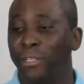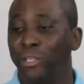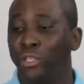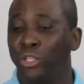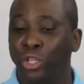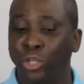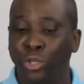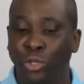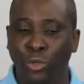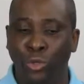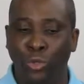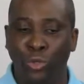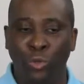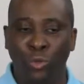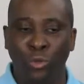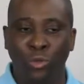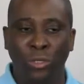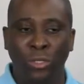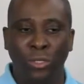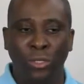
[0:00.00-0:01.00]

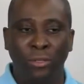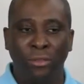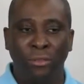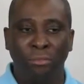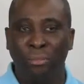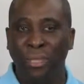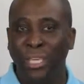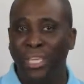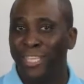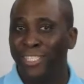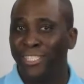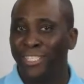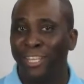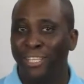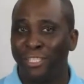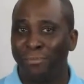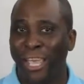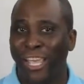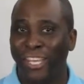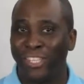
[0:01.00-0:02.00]
to being a
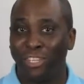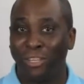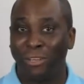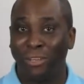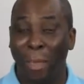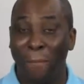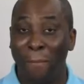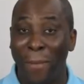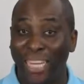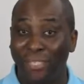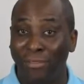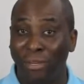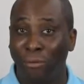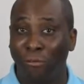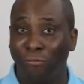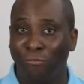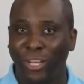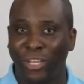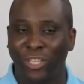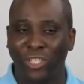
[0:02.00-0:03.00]
sales manager, a management
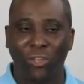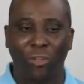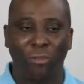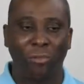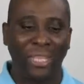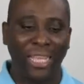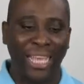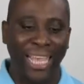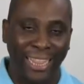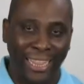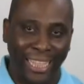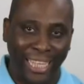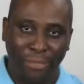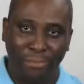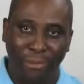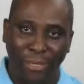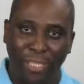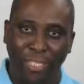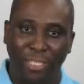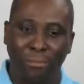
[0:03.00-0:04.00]
professional in this
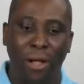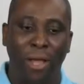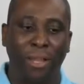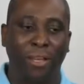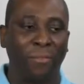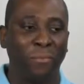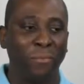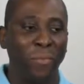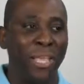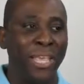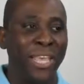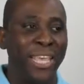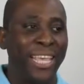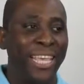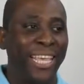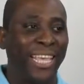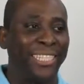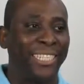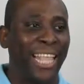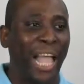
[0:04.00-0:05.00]
business model,
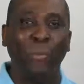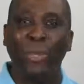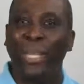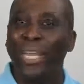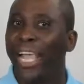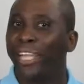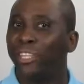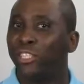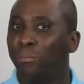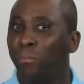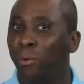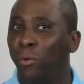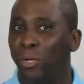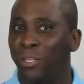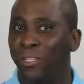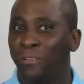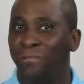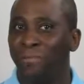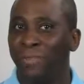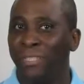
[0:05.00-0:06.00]
is that we lack
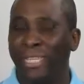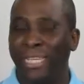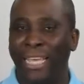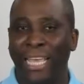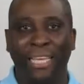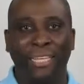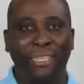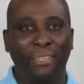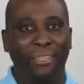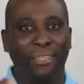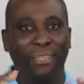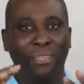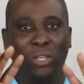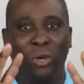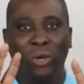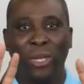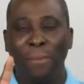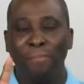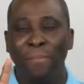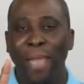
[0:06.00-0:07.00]
support. And
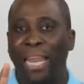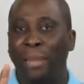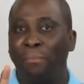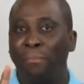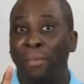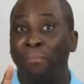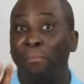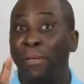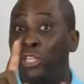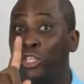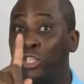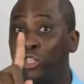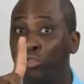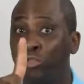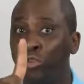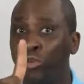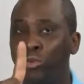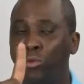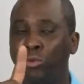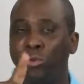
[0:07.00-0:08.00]
don't get mad at me, but it's
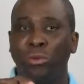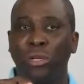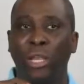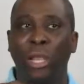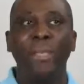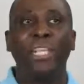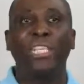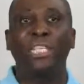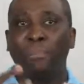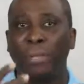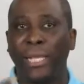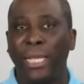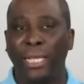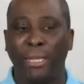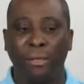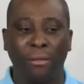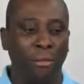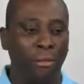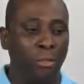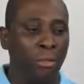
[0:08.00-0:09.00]
true. Let me
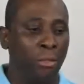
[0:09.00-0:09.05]
explain.